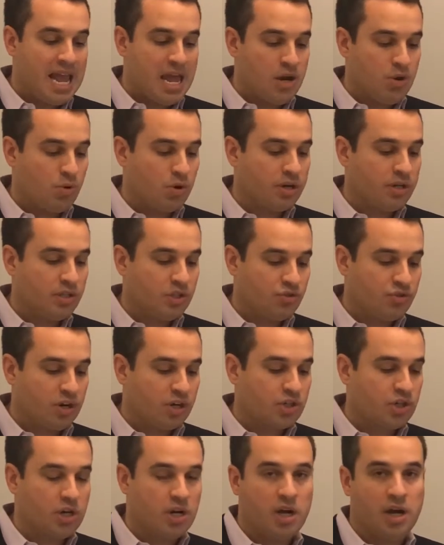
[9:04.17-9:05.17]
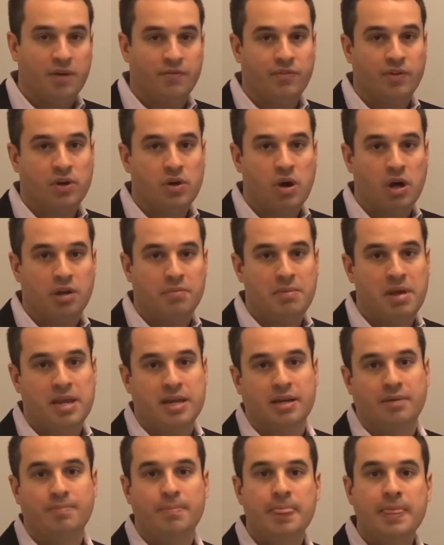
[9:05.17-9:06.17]
and or construction of the
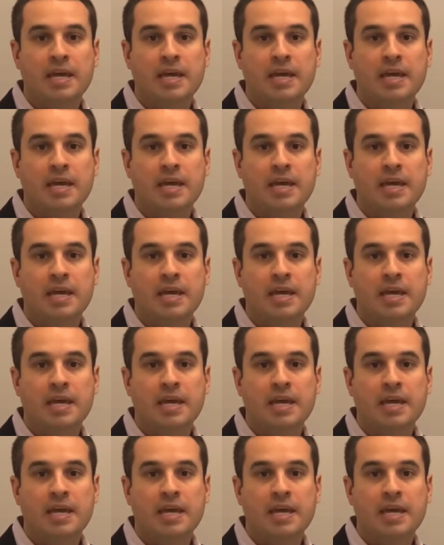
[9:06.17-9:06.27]
condominium.